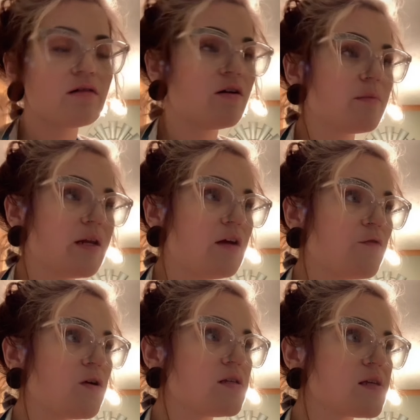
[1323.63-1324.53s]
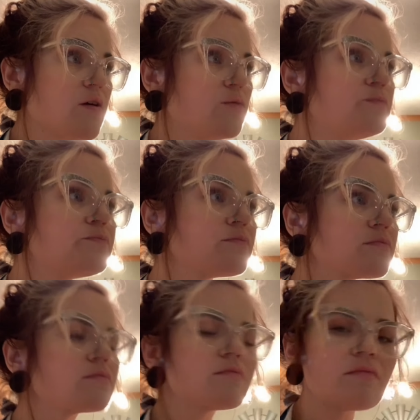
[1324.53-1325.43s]
It's going to be different. So,
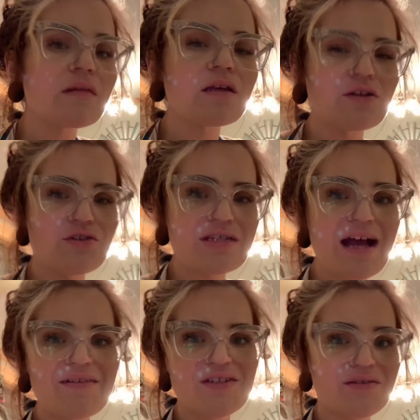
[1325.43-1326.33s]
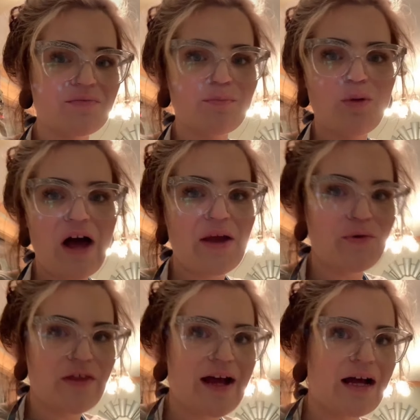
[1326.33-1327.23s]
you just have to play
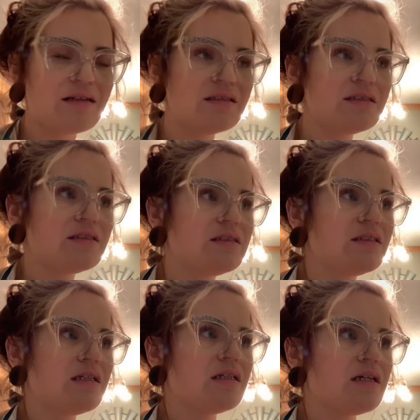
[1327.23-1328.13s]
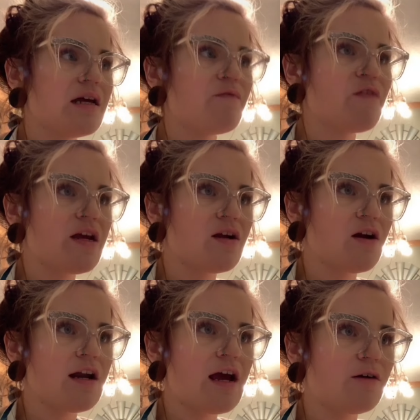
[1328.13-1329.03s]
with that and figure
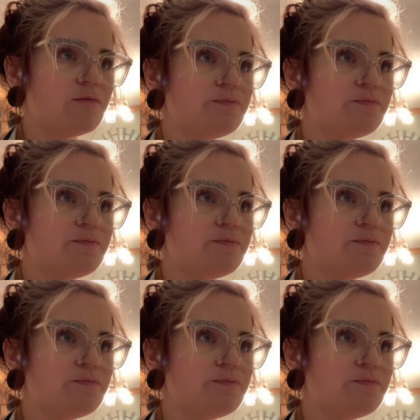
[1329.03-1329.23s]
it out.